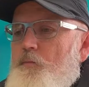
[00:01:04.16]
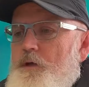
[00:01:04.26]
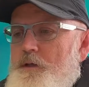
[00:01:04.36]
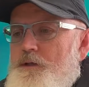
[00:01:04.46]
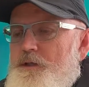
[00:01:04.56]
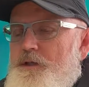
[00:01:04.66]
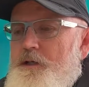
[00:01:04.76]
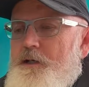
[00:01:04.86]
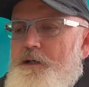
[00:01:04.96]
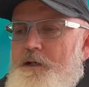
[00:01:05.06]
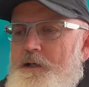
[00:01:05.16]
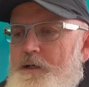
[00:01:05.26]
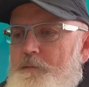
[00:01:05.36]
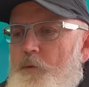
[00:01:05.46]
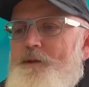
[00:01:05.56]
was
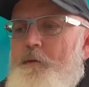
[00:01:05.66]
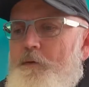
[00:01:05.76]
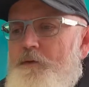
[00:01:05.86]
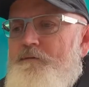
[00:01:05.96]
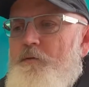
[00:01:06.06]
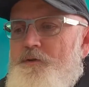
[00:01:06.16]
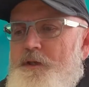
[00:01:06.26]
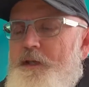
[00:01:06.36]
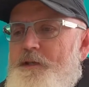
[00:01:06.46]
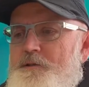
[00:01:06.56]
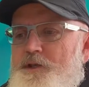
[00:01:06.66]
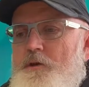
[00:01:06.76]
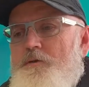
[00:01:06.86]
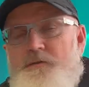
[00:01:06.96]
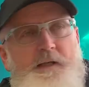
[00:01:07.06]
what they were looking for as a lead
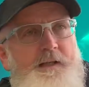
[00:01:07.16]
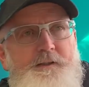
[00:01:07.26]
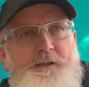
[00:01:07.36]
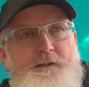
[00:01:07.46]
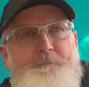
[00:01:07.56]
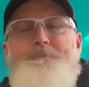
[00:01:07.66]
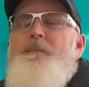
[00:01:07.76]
consultant architect,